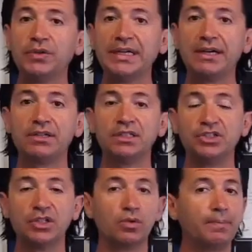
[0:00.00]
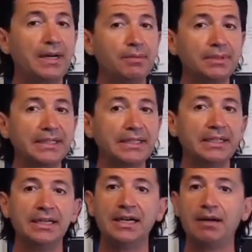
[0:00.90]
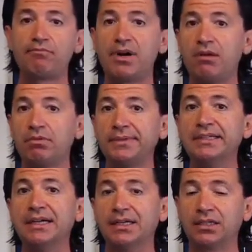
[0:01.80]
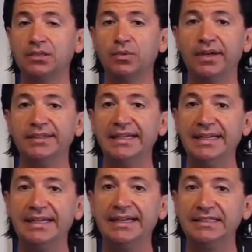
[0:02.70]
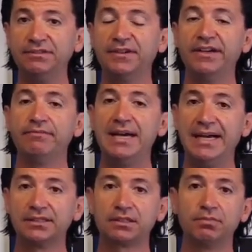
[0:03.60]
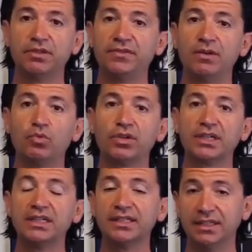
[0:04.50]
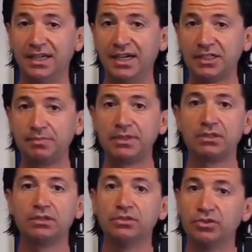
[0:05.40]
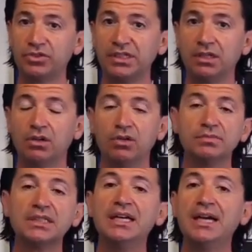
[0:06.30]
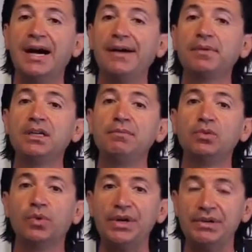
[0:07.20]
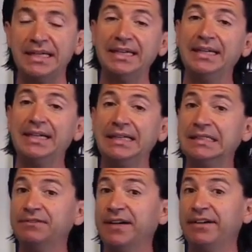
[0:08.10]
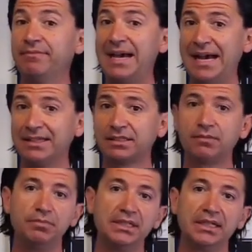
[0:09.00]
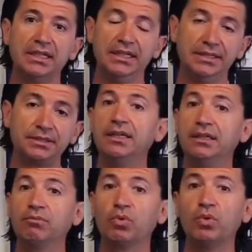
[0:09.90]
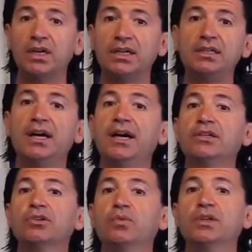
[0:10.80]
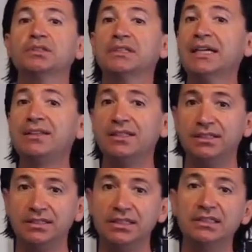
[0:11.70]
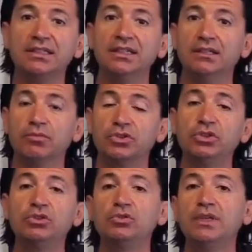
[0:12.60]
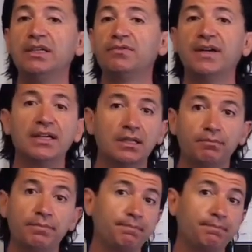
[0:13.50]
going out in the general public, I'm probably not going to wear the N95 mask. But if I'm working in the hospital, nursing homes, I'm going to be wearing an N95 mask because number one, I don't want to get the disease, and number two, if I